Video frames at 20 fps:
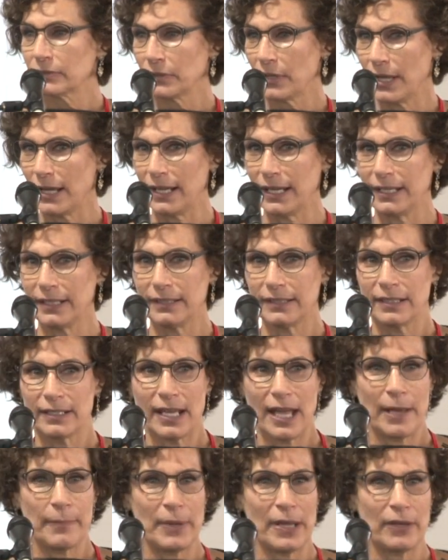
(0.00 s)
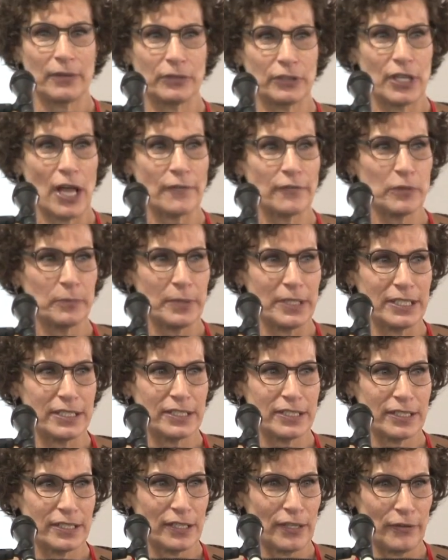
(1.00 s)
Okay. How about government
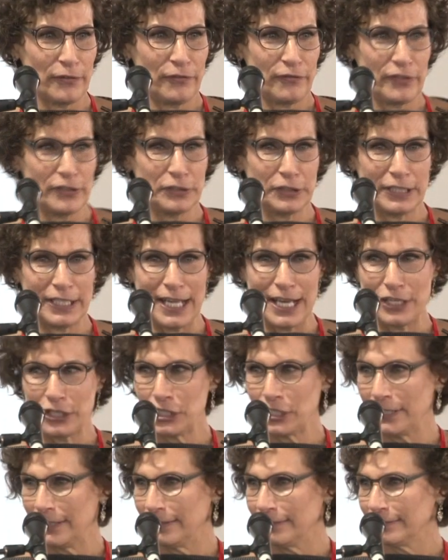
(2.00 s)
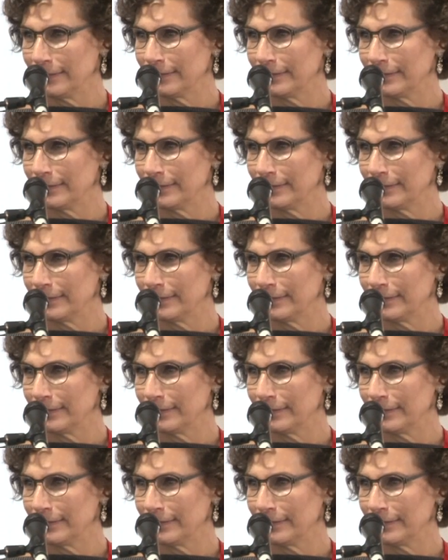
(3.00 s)
affiliation?